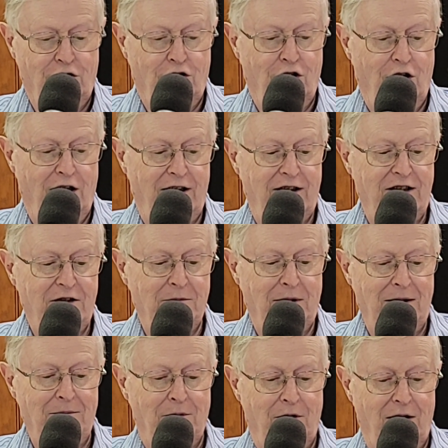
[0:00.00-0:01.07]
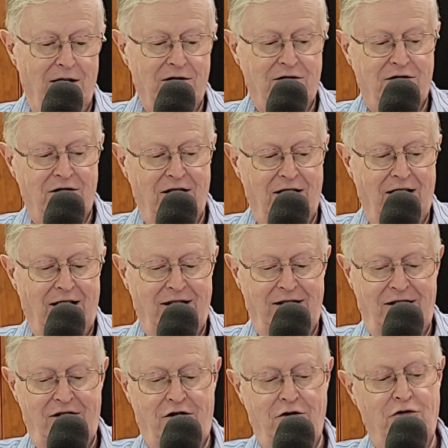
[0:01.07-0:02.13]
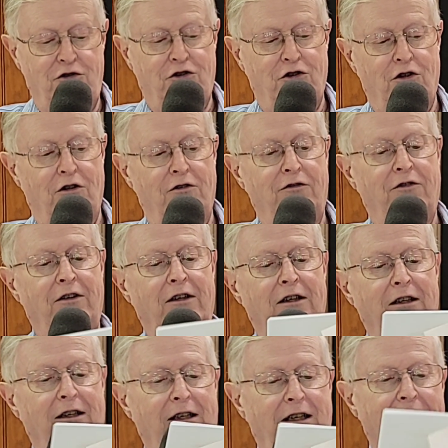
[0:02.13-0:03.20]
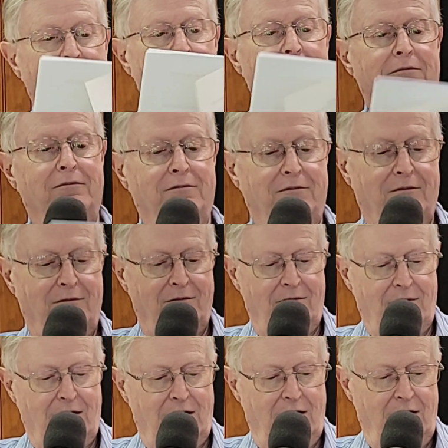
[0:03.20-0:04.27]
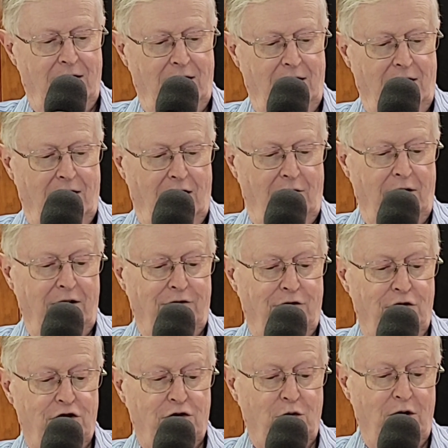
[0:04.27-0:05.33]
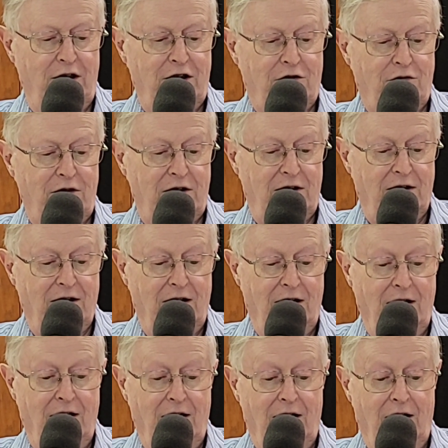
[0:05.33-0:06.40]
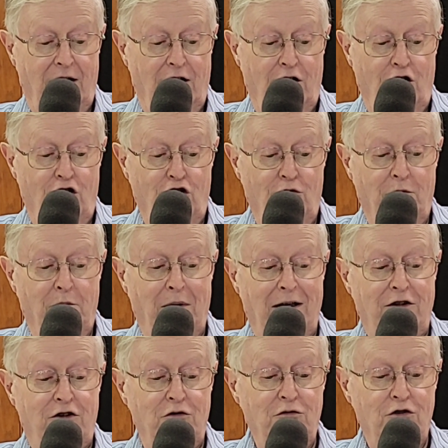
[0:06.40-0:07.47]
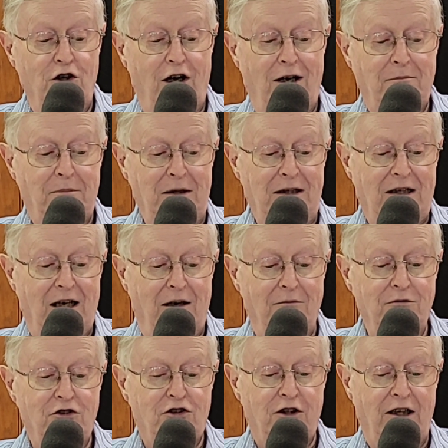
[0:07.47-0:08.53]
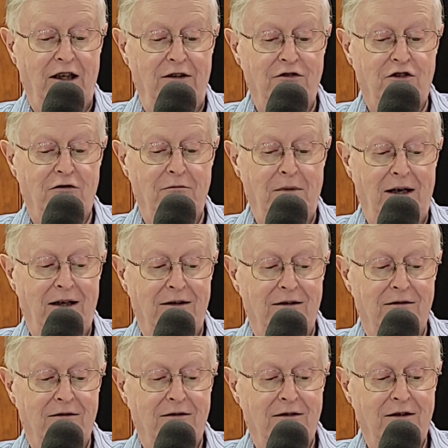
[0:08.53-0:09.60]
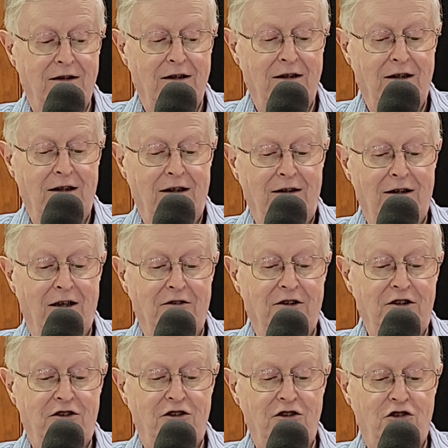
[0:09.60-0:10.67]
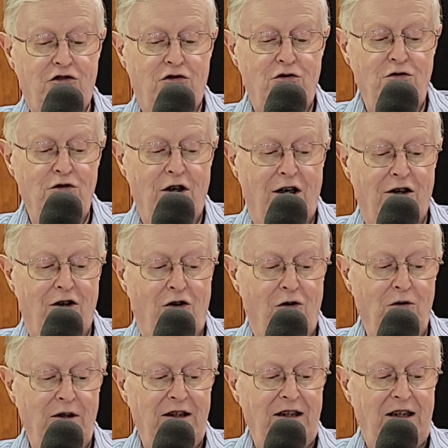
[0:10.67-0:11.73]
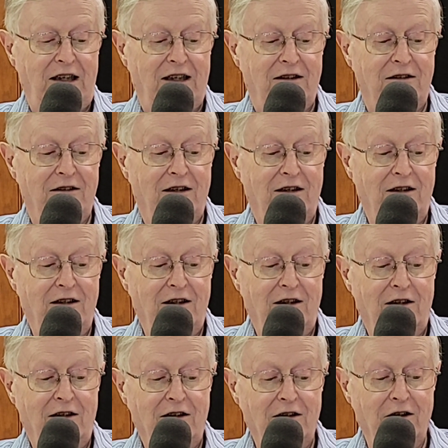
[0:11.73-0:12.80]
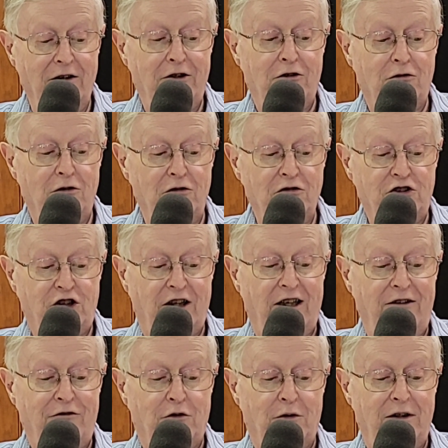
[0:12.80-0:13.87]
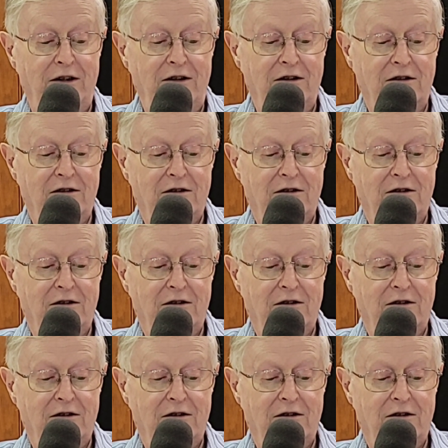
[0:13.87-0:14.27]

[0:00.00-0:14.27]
God is my boss, and I need to serve him. All right, verse 23. But do not become slaves of men. Now, this is true not only in literal slavery,